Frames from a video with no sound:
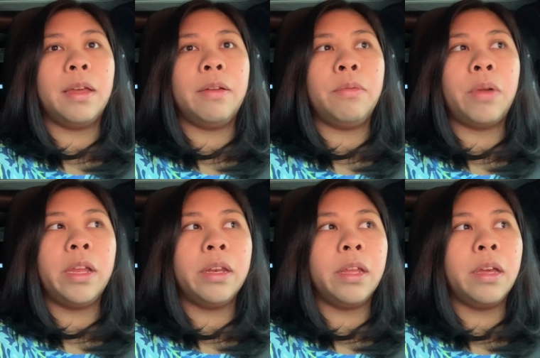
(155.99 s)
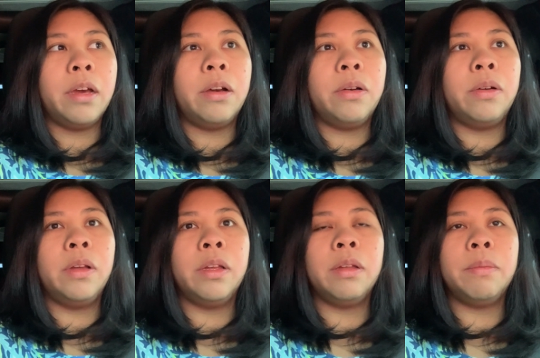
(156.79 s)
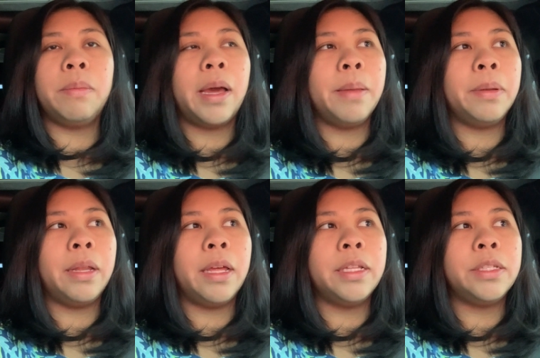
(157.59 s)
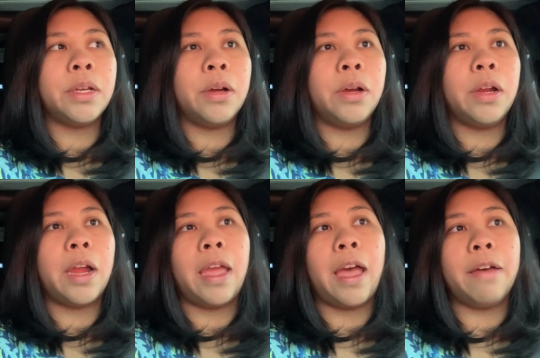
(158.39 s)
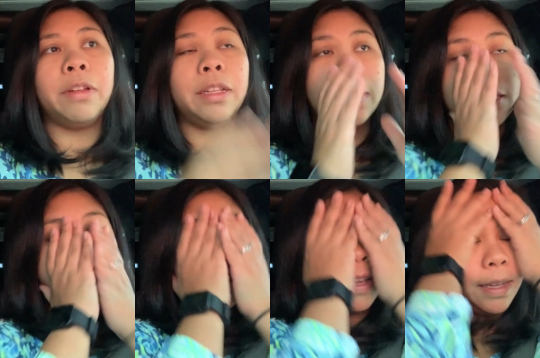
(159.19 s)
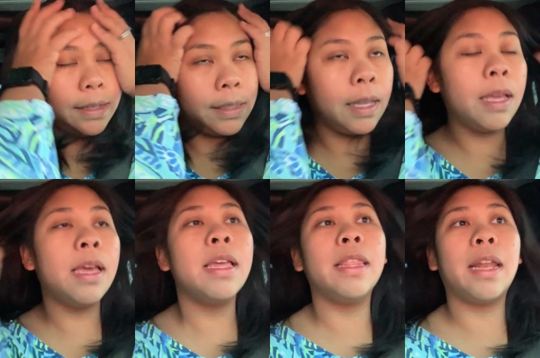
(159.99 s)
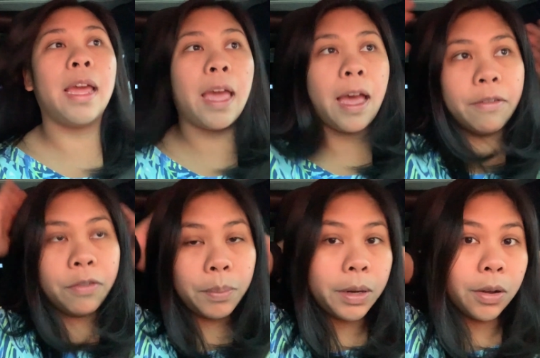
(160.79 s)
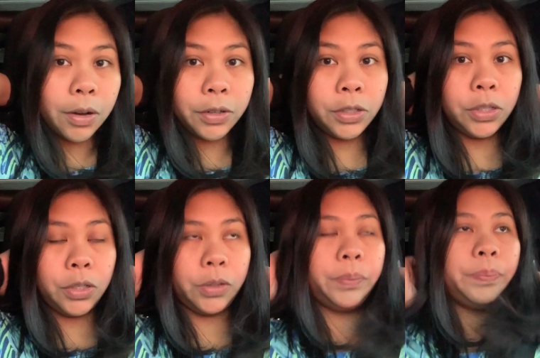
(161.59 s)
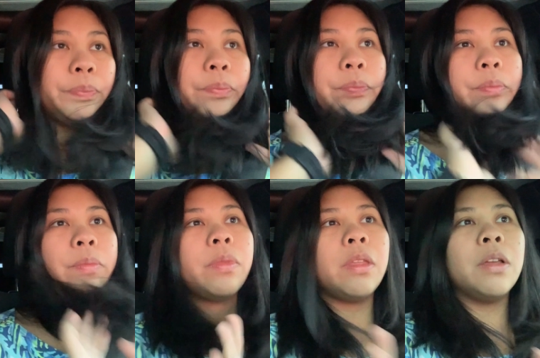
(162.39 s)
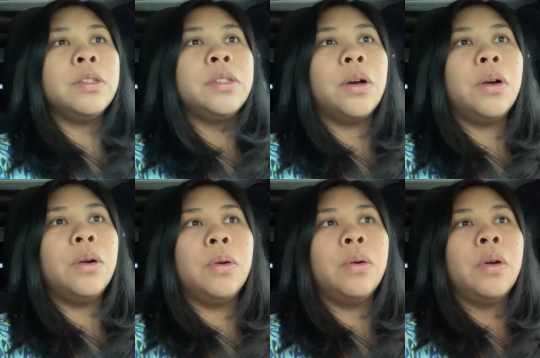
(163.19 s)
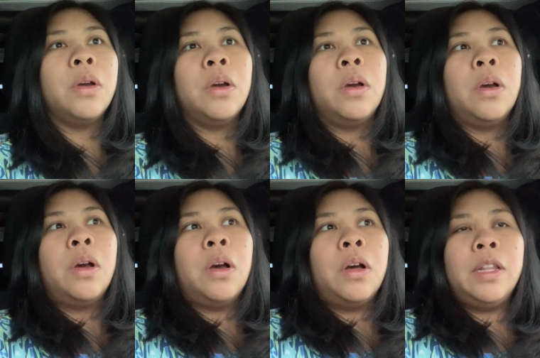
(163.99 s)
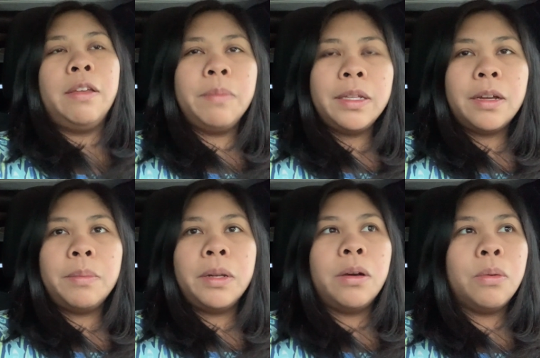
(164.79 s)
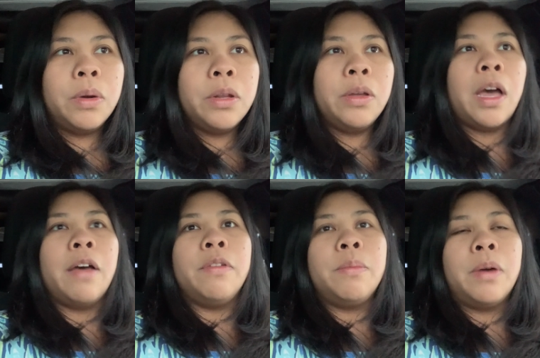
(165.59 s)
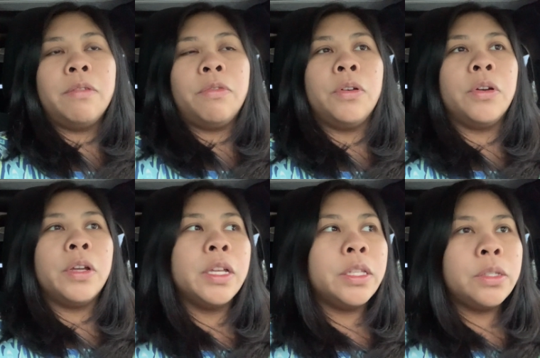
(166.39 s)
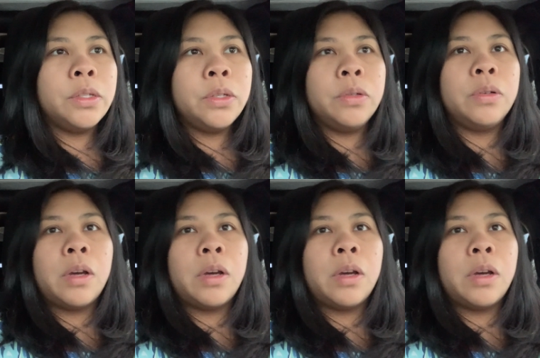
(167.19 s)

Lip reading: right now, my plans are, I have a list of things that I have for my daughter to do. So leave me down below, what do you have in mind for your kids too?